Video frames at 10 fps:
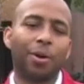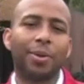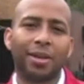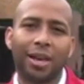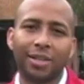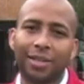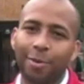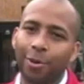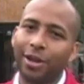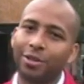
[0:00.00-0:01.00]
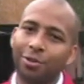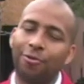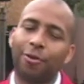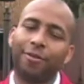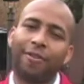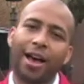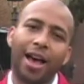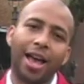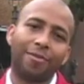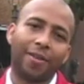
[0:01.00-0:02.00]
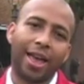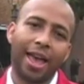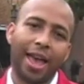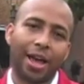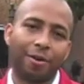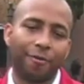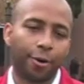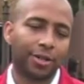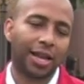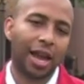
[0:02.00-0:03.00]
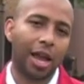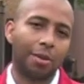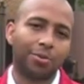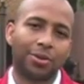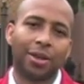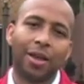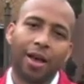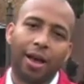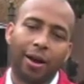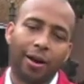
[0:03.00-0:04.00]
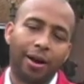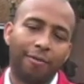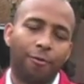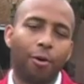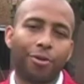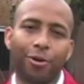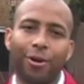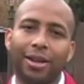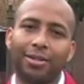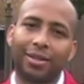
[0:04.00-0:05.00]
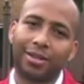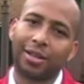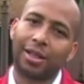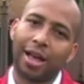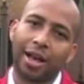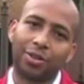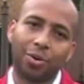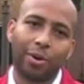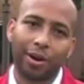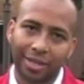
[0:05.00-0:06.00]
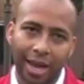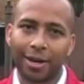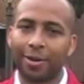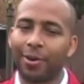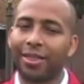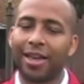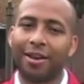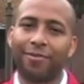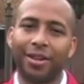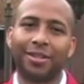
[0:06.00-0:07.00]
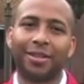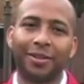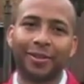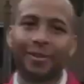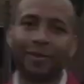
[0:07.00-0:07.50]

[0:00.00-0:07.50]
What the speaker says: ribbon cutting ceremony at 2:45, and our first games are 4:30 and 6 o'clock, so we're excited about that event.